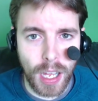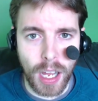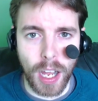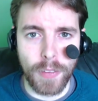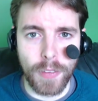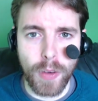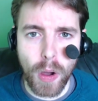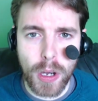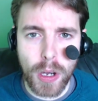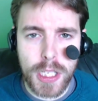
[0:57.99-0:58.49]

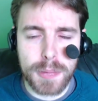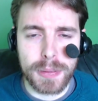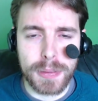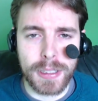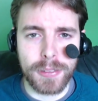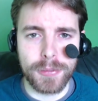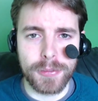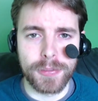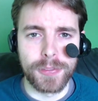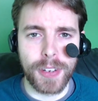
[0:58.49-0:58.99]
I've always
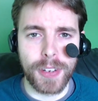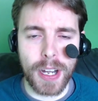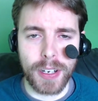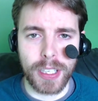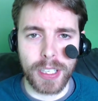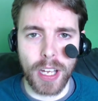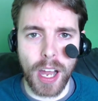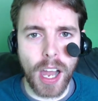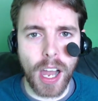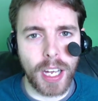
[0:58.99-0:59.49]
been
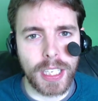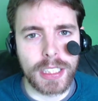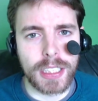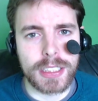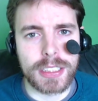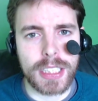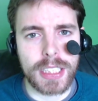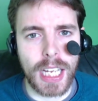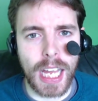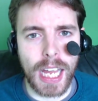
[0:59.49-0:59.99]
very honest